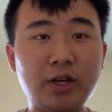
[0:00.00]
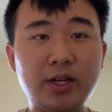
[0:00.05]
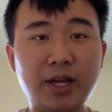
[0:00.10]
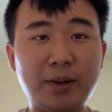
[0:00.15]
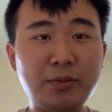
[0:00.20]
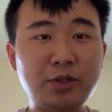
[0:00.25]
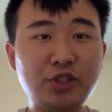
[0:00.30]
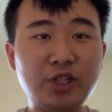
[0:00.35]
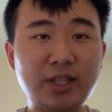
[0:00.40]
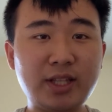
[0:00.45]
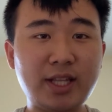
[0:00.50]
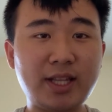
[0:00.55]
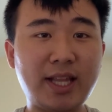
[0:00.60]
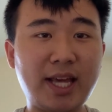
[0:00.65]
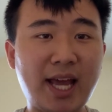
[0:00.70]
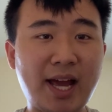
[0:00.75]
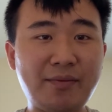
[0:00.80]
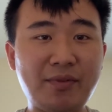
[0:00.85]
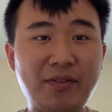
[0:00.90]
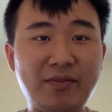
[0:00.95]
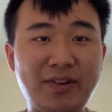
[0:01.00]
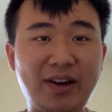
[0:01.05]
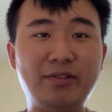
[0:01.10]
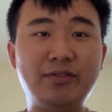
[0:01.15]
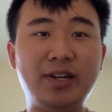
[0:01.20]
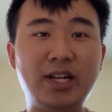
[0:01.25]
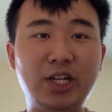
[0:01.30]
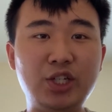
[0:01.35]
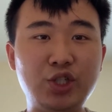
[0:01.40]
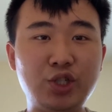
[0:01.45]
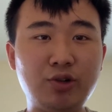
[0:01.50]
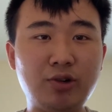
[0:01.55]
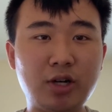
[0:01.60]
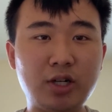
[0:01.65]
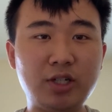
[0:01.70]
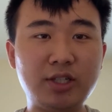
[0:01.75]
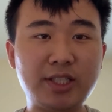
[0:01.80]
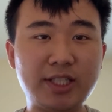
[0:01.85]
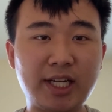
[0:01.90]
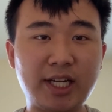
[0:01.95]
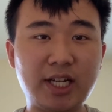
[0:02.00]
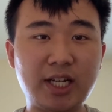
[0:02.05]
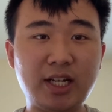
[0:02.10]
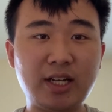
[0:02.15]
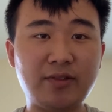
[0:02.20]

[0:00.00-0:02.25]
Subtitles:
demonstrate that they have a foundational understanding